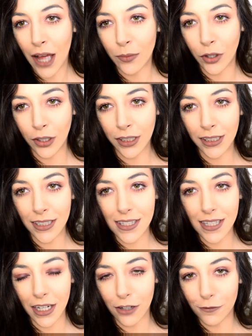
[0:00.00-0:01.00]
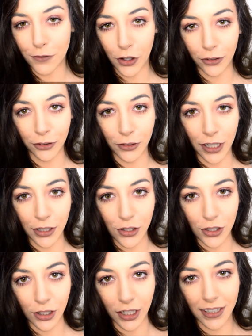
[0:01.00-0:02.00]
I'm calling this like a fall
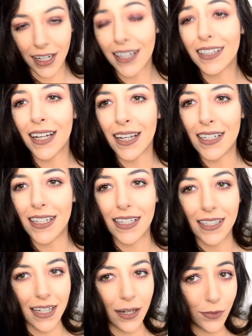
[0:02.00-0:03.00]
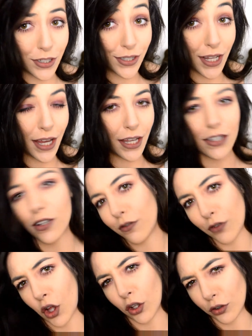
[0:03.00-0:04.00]
grunge look, not 90s. I'm just saying it's a
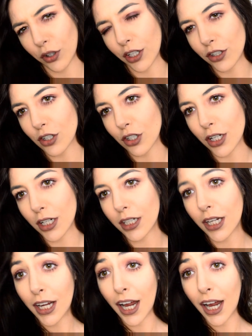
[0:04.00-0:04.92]
fall grunge look.